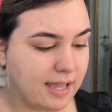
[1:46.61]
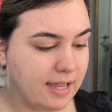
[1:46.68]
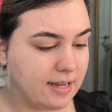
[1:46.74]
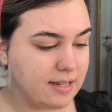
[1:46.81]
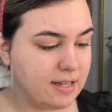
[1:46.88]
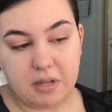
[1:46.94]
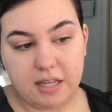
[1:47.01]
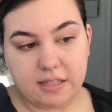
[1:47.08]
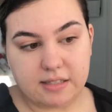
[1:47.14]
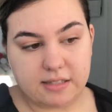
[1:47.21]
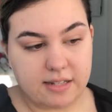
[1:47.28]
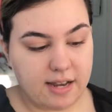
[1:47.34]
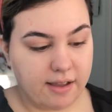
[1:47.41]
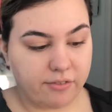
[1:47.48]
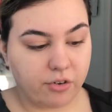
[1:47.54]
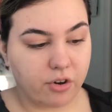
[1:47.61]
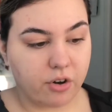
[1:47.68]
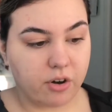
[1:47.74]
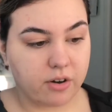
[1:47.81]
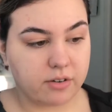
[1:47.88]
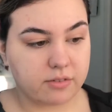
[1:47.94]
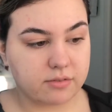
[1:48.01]
and it's
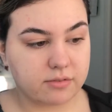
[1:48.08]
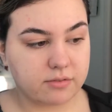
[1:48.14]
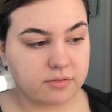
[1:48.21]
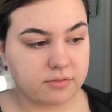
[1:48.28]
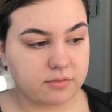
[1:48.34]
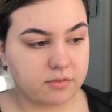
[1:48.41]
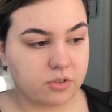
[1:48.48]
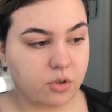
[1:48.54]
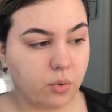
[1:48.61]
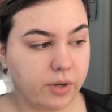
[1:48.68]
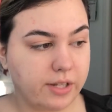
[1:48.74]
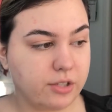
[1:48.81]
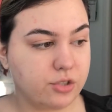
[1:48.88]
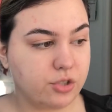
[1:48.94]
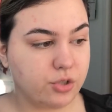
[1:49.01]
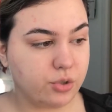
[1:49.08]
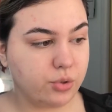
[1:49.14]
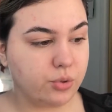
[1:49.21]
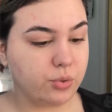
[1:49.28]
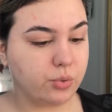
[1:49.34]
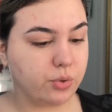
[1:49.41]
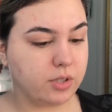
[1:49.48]
never going
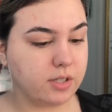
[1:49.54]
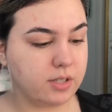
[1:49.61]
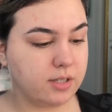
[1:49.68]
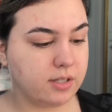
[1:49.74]
to